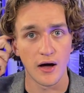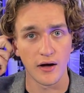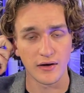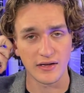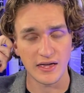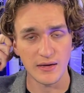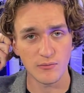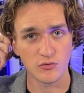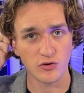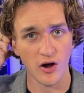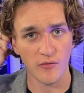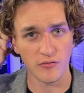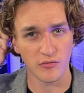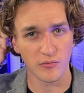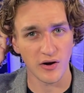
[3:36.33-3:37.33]
keep
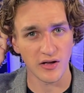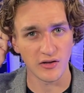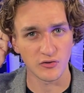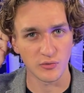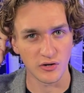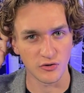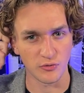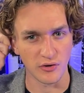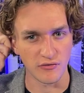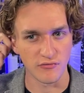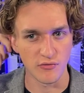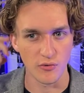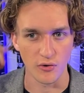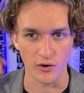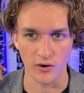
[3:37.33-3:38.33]
Trump from running in
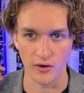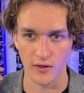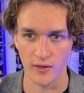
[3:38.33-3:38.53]
2024,